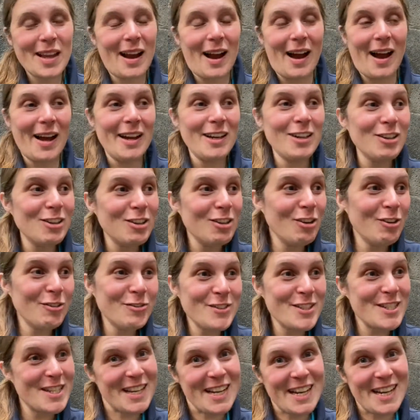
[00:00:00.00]
I
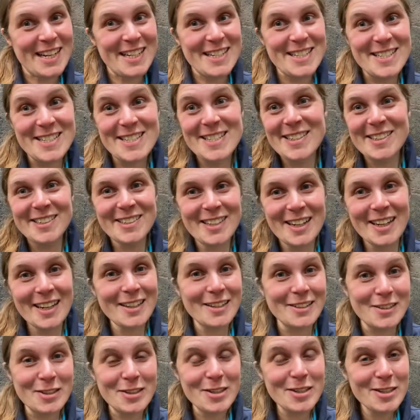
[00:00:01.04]
love seeing his little
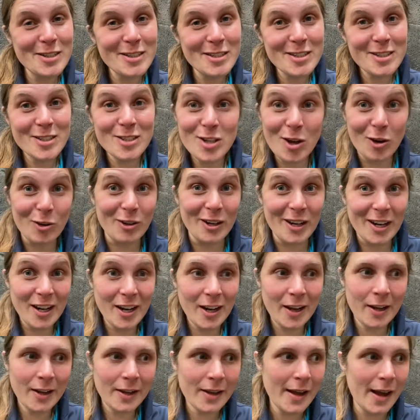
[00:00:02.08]
ears.
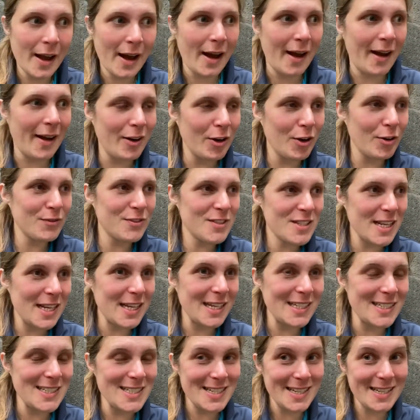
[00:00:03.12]
Sorry. I love
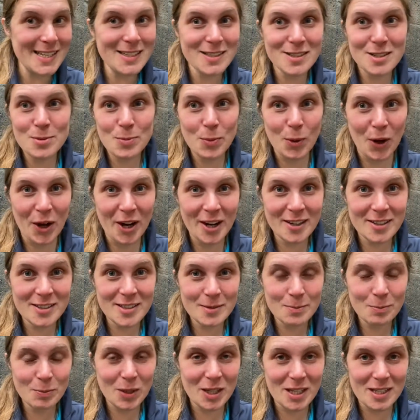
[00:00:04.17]
seeing his ears
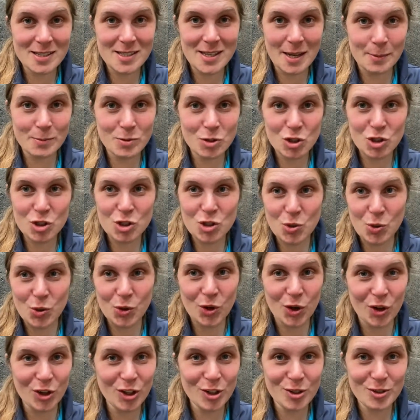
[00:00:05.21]
pricked because I'm just so
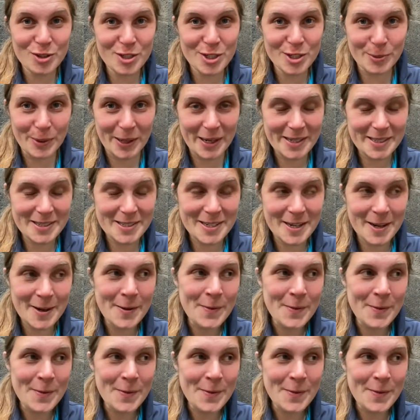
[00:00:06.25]
not used to it.